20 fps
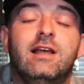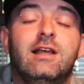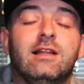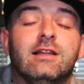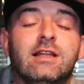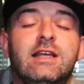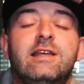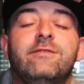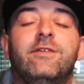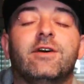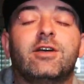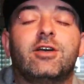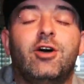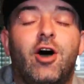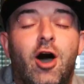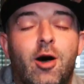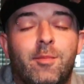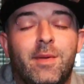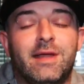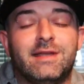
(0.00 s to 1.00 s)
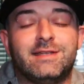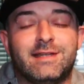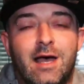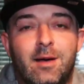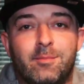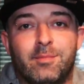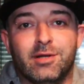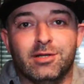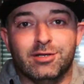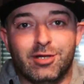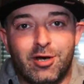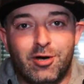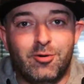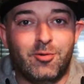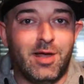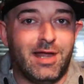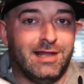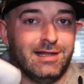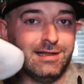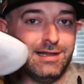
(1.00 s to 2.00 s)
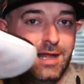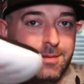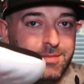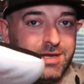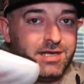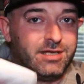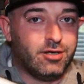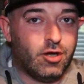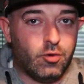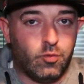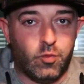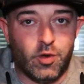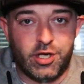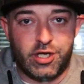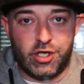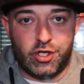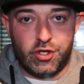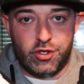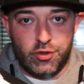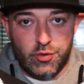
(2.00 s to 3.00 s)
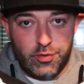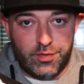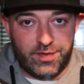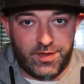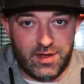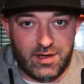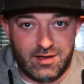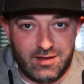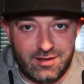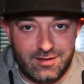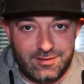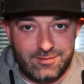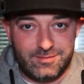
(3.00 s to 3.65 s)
Leave a comment down below and let me know what you think.